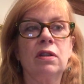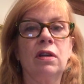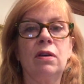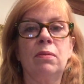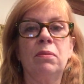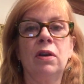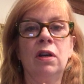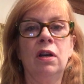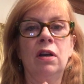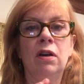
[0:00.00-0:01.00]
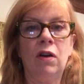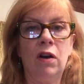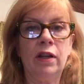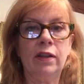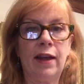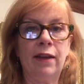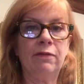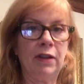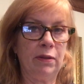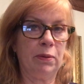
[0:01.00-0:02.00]
on that
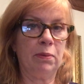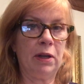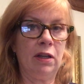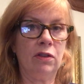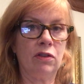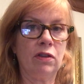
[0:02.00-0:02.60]
Facebook page.